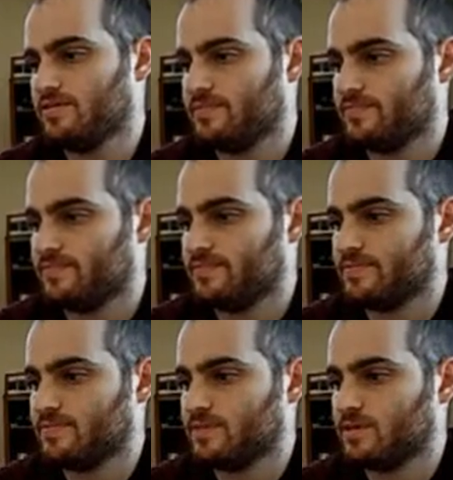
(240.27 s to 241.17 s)
over,
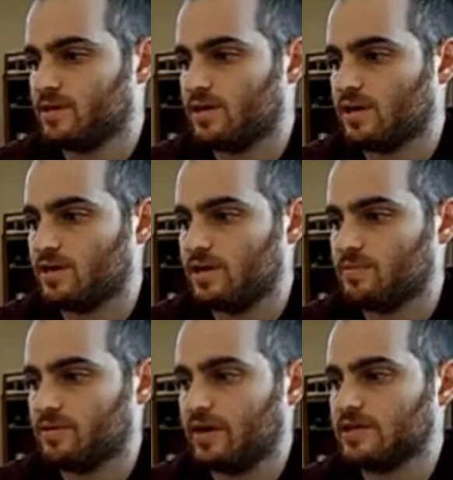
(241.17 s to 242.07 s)
and
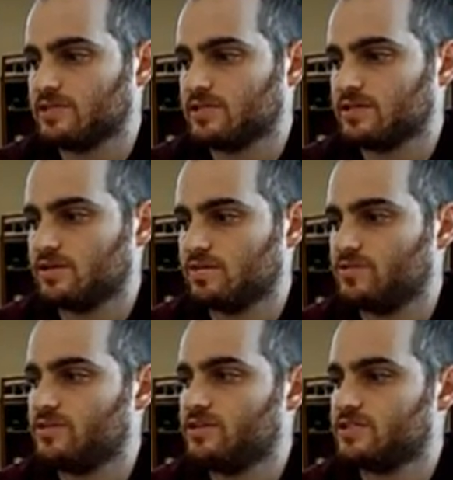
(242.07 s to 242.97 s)
then we gradually,
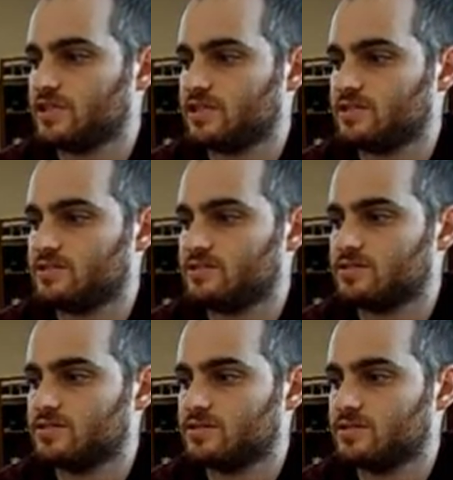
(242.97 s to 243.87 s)
over 30
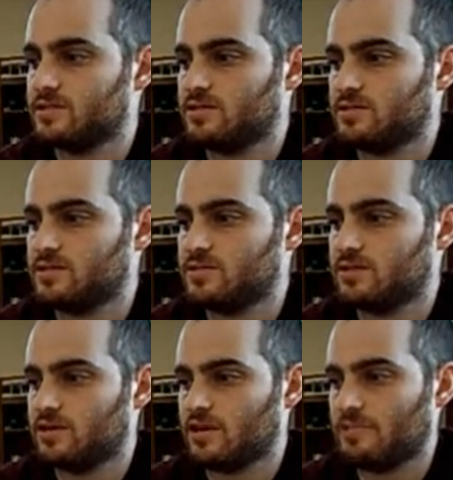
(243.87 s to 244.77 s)
seconds,
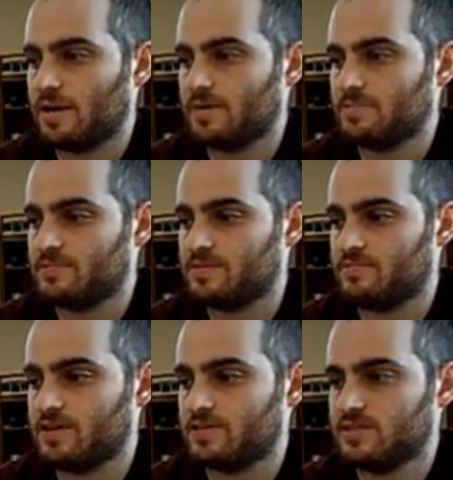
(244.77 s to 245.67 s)
turn our palm
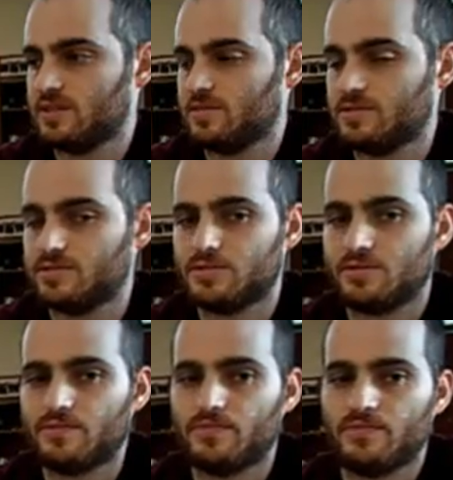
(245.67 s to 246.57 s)
to face downwards.